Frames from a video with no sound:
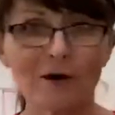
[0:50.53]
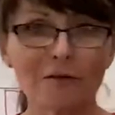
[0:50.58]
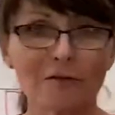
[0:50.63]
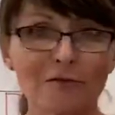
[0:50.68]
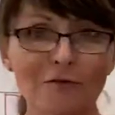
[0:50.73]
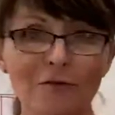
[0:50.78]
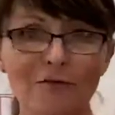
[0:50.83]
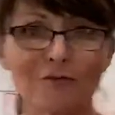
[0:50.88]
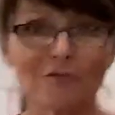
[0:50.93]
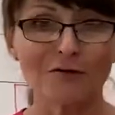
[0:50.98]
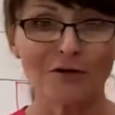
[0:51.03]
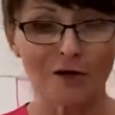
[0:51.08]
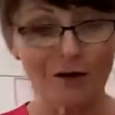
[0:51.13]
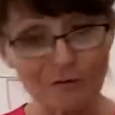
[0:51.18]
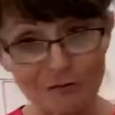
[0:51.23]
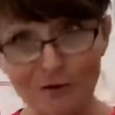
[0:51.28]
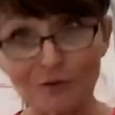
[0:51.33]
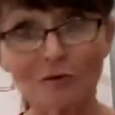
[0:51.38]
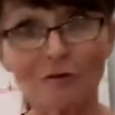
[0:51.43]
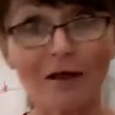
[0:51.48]
don't know if y'all
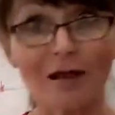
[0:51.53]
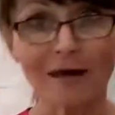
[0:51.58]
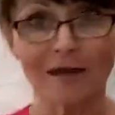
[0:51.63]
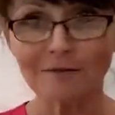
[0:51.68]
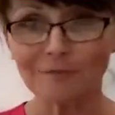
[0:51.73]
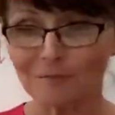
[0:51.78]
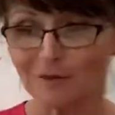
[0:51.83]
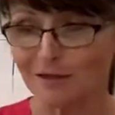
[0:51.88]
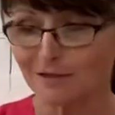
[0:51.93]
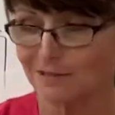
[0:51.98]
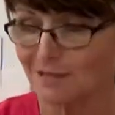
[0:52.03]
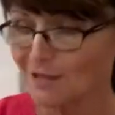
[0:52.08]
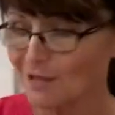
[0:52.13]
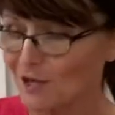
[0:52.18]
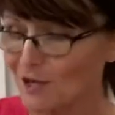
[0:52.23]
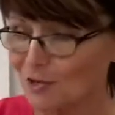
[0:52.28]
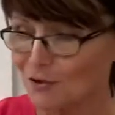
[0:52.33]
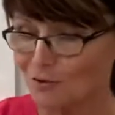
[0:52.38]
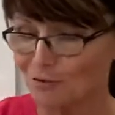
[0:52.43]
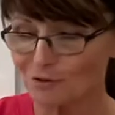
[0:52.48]
do that, but
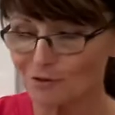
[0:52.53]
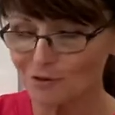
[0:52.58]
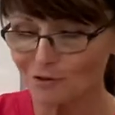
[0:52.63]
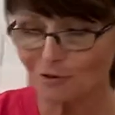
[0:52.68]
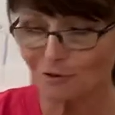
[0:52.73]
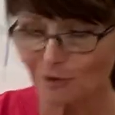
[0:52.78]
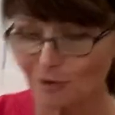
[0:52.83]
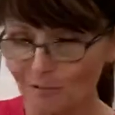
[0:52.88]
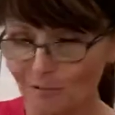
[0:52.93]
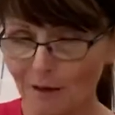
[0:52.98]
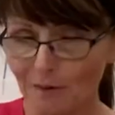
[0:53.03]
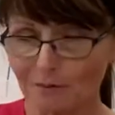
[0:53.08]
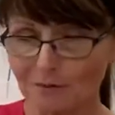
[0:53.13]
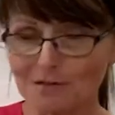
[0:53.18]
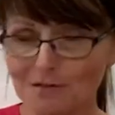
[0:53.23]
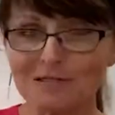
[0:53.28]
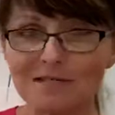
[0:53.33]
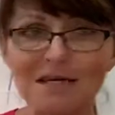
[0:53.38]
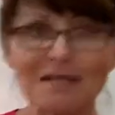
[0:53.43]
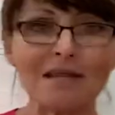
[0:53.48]
you're still going to be able to
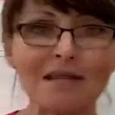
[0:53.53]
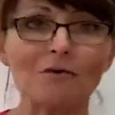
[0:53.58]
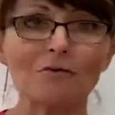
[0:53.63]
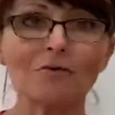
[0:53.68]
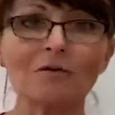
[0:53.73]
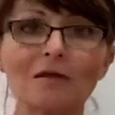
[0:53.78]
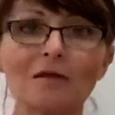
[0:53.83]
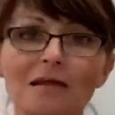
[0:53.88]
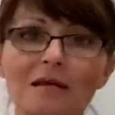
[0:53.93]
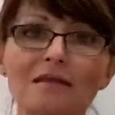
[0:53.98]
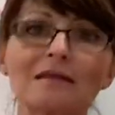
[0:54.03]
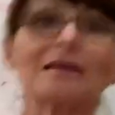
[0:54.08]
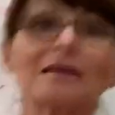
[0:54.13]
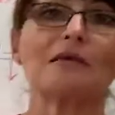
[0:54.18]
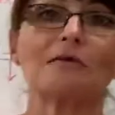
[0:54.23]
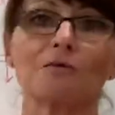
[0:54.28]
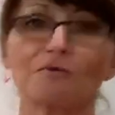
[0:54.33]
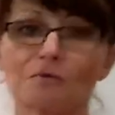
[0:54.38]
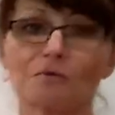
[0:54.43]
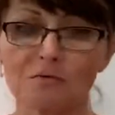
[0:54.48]
see that, really, that
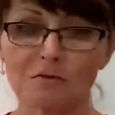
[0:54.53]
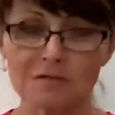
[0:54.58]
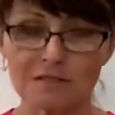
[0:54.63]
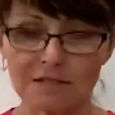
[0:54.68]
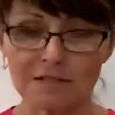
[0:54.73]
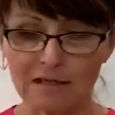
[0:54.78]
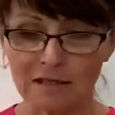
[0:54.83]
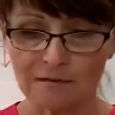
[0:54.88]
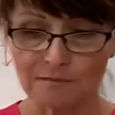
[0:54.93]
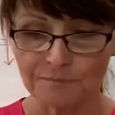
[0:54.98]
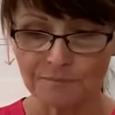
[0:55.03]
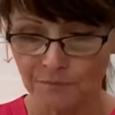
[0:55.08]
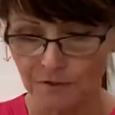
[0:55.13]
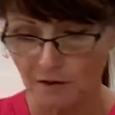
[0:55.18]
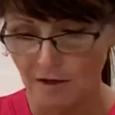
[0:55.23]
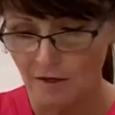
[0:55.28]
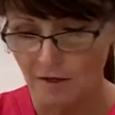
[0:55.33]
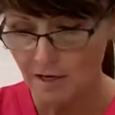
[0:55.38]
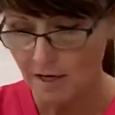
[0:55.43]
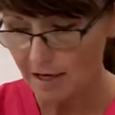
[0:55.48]
needle through the skin.
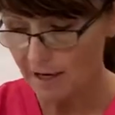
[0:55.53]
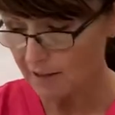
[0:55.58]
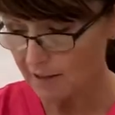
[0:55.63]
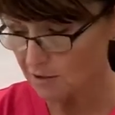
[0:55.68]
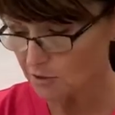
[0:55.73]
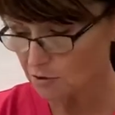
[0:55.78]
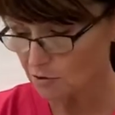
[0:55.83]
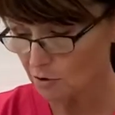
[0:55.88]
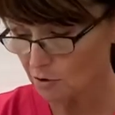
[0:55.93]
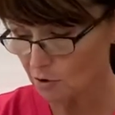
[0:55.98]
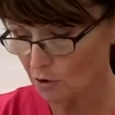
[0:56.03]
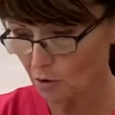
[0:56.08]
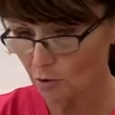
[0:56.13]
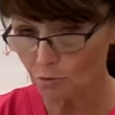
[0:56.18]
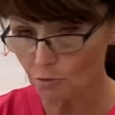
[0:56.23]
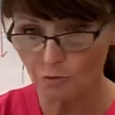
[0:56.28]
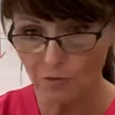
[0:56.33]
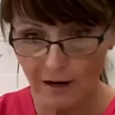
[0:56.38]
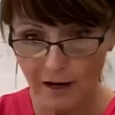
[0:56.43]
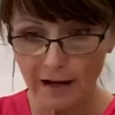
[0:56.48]
And it's going to go
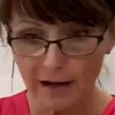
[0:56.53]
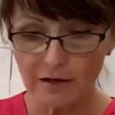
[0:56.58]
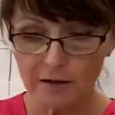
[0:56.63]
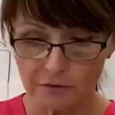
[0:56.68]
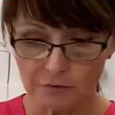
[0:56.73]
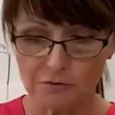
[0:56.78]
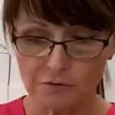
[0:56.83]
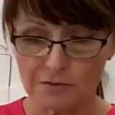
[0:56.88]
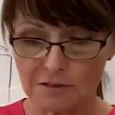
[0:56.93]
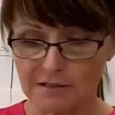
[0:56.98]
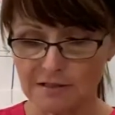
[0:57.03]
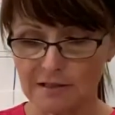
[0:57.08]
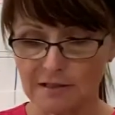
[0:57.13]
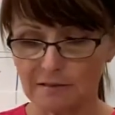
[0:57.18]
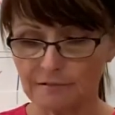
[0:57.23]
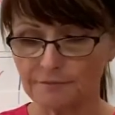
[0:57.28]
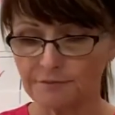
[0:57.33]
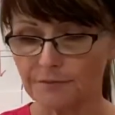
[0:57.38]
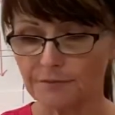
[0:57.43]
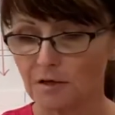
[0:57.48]
right under the skin.
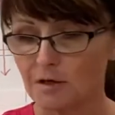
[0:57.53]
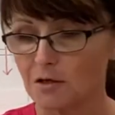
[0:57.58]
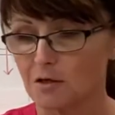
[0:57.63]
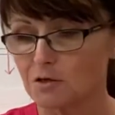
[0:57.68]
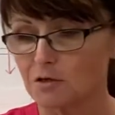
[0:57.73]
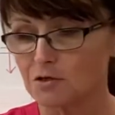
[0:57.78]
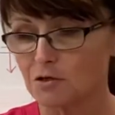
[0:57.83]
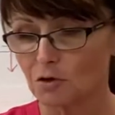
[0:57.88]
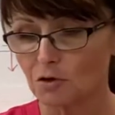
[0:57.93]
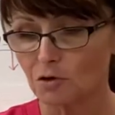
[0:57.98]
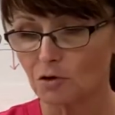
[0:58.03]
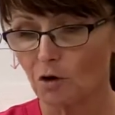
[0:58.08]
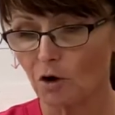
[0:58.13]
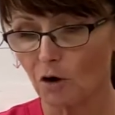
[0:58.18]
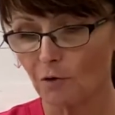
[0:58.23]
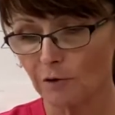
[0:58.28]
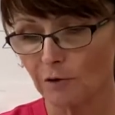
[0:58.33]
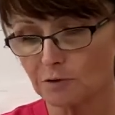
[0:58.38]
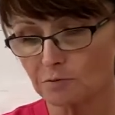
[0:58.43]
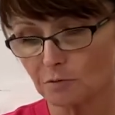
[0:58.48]
So you
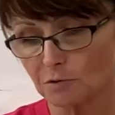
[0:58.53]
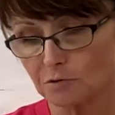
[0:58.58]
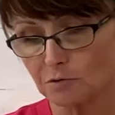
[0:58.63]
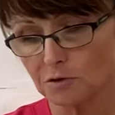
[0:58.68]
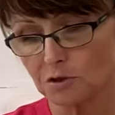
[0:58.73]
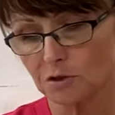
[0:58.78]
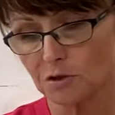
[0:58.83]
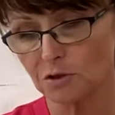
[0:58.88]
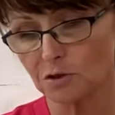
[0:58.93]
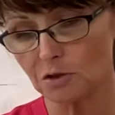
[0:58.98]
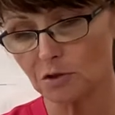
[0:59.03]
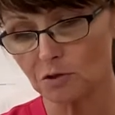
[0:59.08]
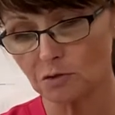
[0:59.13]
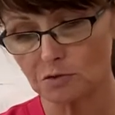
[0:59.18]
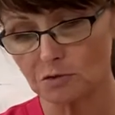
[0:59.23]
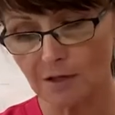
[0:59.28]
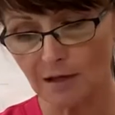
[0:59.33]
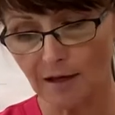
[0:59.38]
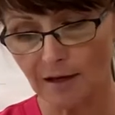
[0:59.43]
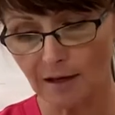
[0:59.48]
always want to
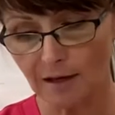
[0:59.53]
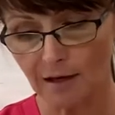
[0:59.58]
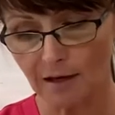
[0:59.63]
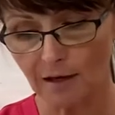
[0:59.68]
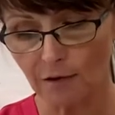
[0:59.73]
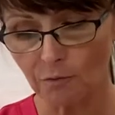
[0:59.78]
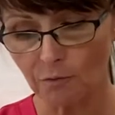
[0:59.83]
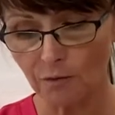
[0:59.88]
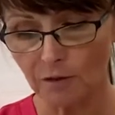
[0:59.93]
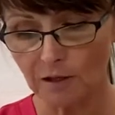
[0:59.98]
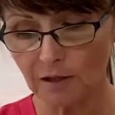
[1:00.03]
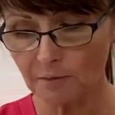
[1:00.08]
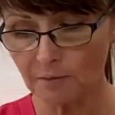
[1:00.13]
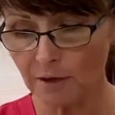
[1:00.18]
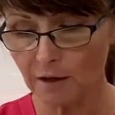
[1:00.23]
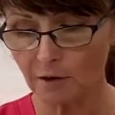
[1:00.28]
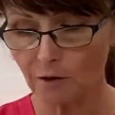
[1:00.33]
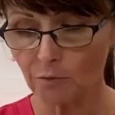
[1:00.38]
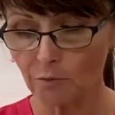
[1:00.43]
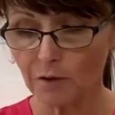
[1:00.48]
use a 1
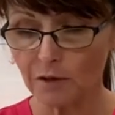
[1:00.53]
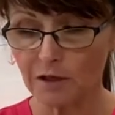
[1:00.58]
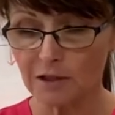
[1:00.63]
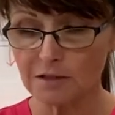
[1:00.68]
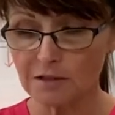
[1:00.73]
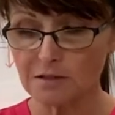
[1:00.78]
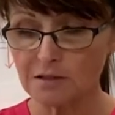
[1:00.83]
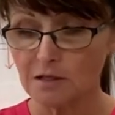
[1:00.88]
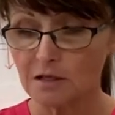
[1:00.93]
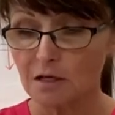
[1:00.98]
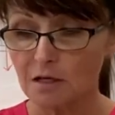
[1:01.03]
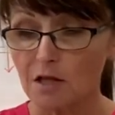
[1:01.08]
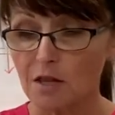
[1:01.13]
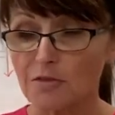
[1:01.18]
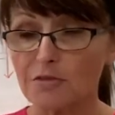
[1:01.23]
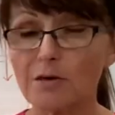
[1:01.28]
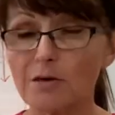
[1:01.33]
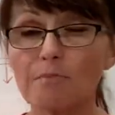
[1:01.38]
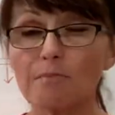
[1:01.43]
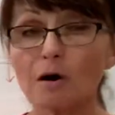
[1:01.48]
ml because
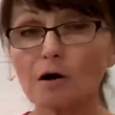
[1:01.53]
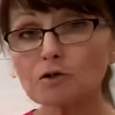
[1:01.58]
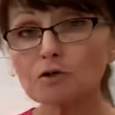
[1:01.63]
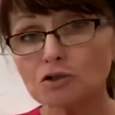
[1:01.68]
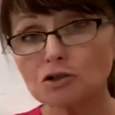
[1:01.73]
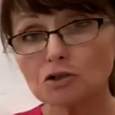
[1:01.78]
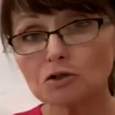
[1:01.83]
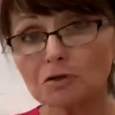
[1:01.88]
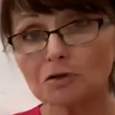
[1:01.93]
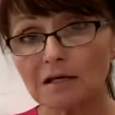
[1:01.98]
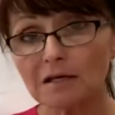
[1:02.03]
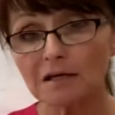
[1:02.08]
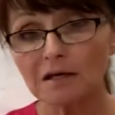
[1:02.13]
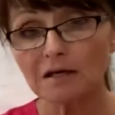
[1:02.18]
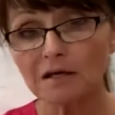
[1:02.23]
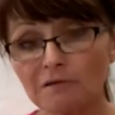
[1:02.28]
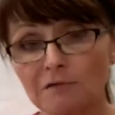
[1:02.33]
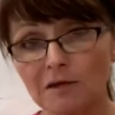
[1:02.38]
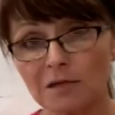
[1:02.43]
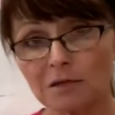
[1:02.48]
the most you can
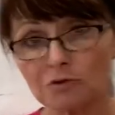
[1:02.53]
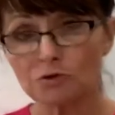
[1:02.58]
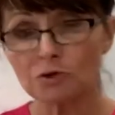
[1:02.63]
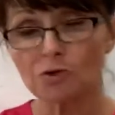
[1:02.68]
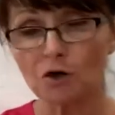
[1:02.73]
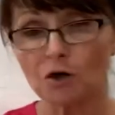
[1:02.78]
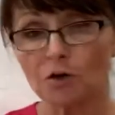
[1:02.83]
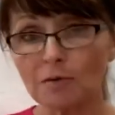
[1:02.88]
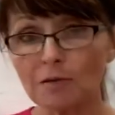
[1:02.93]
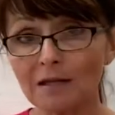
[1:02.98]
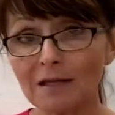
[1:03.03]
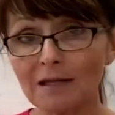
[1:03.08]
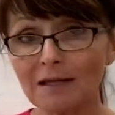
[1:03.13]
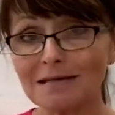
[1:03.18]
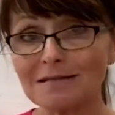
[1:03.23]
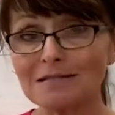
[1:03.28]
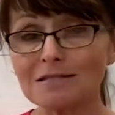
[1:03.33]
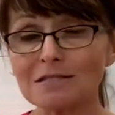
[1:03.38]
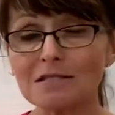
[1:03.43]
give intradermally is